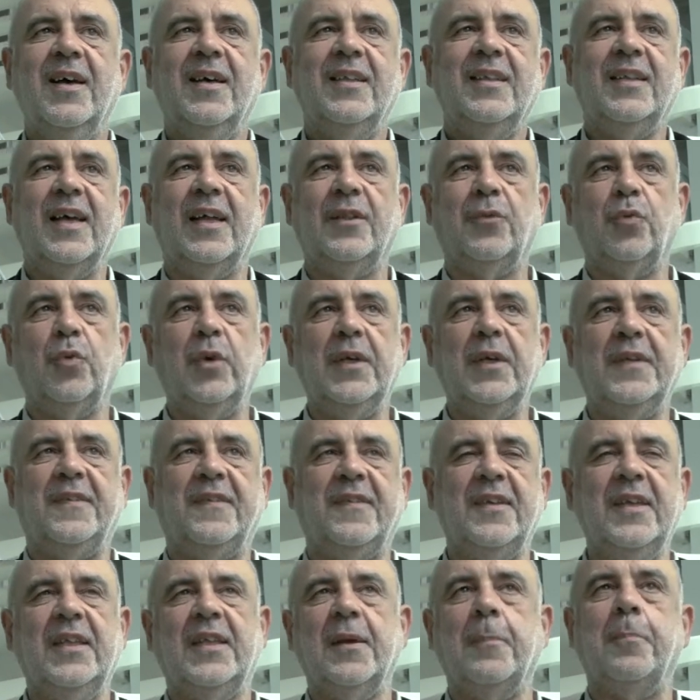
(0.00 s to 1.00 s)
that we
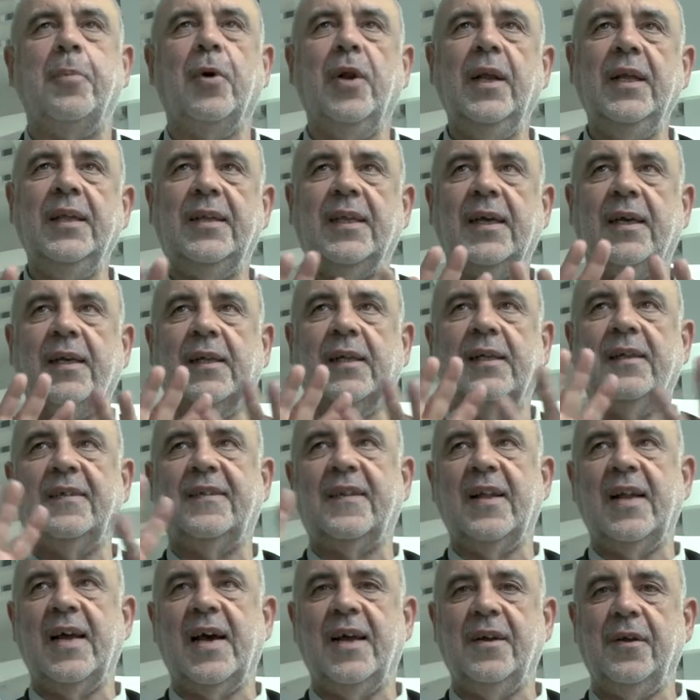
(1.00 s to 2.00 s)
see the political
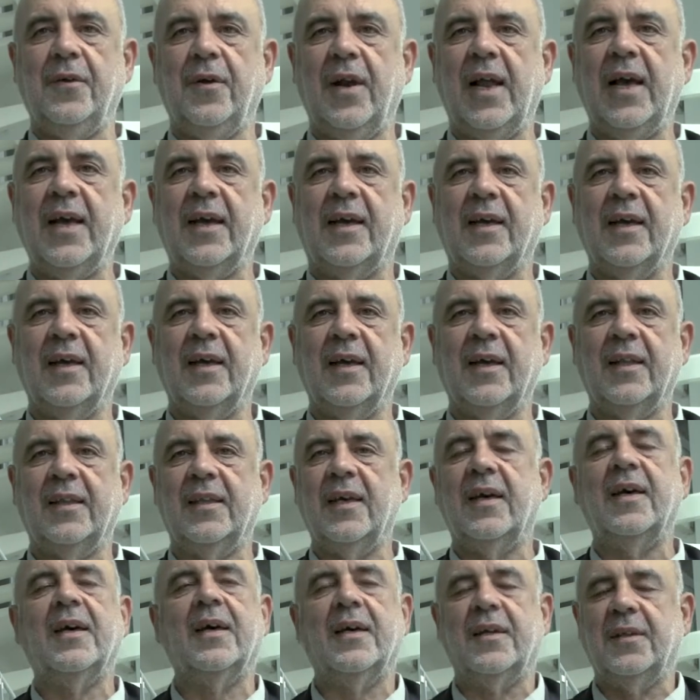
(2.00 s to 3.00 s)
scenario like
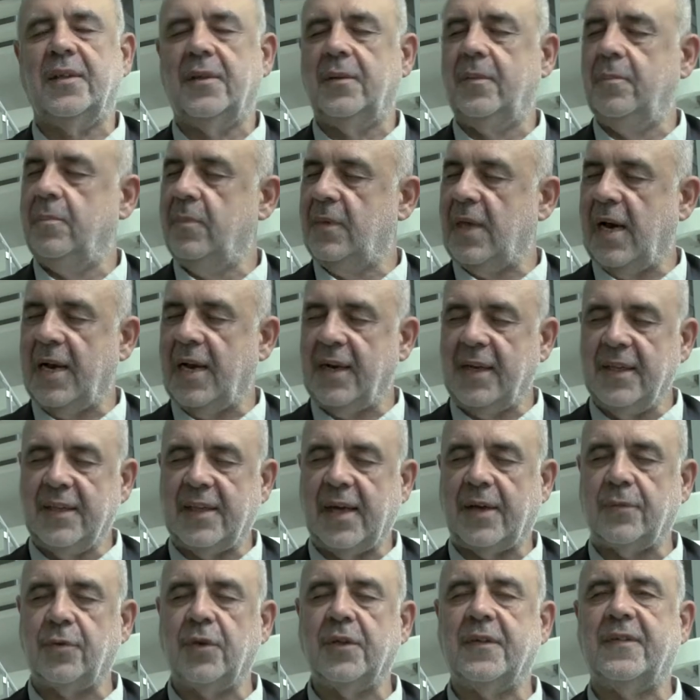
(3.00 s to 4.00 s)
the
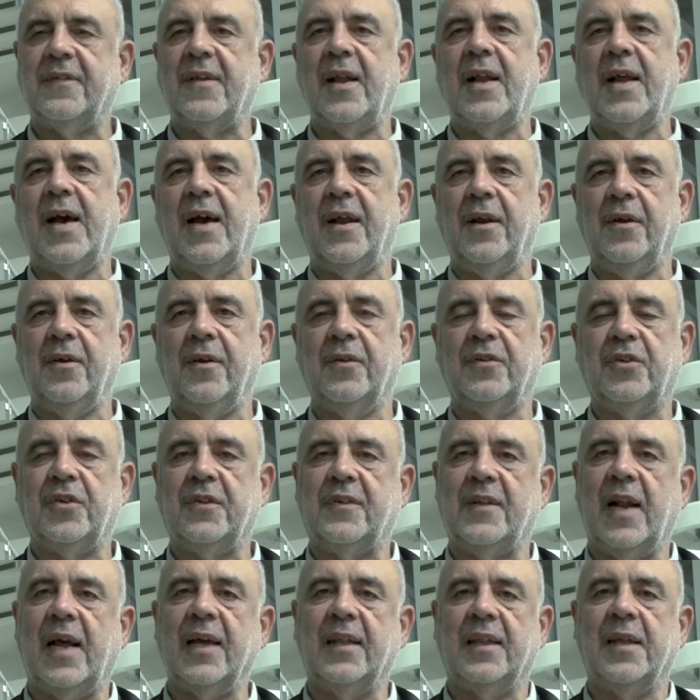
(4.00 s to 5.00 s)
architectural scenario,
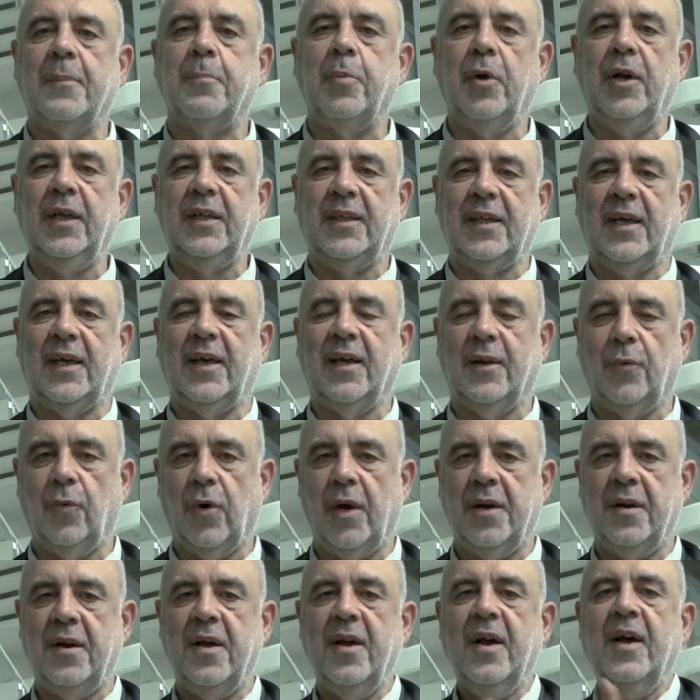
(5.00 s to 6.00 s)
just like the political
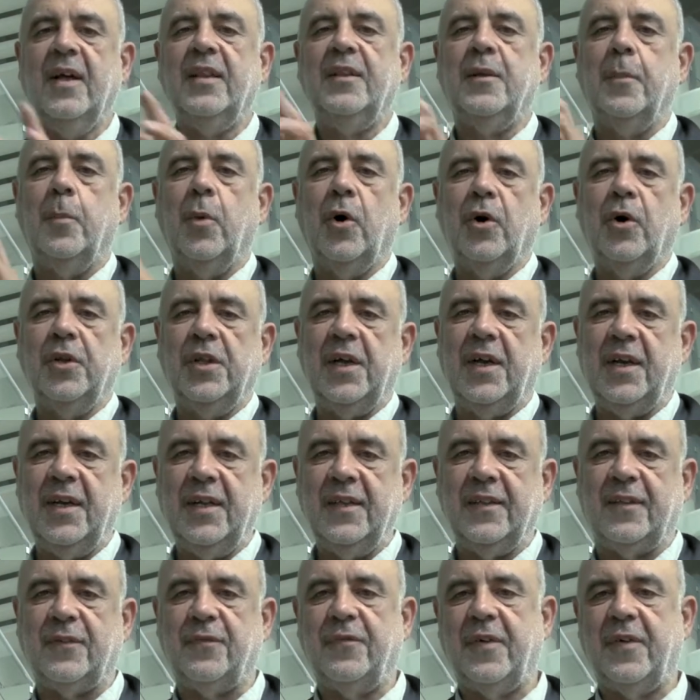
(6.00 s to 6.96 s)
one. The modernist